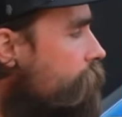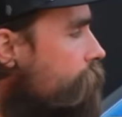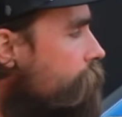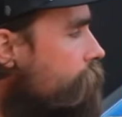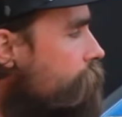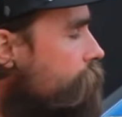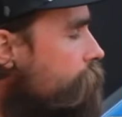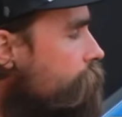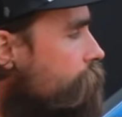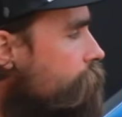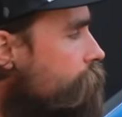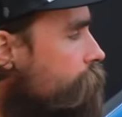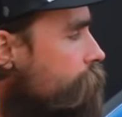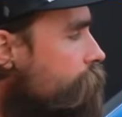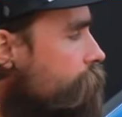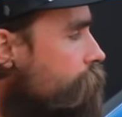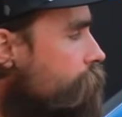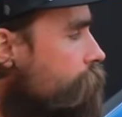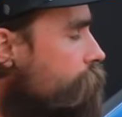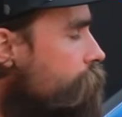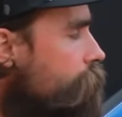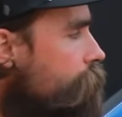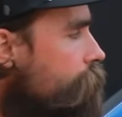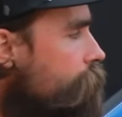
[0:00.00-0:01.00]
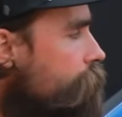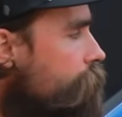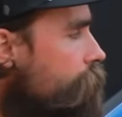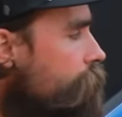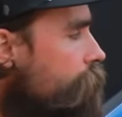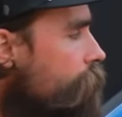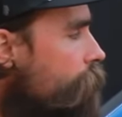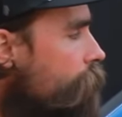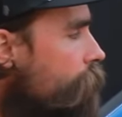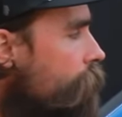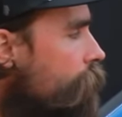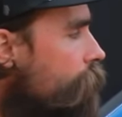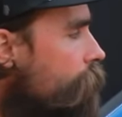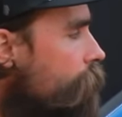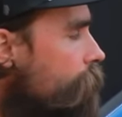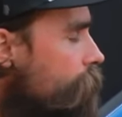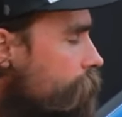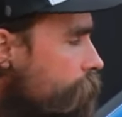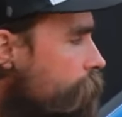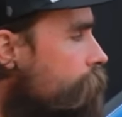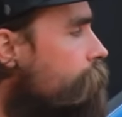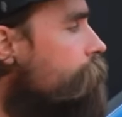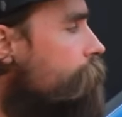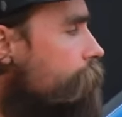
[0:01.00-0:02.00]

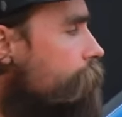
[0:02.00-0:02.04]
The person shown says nothing.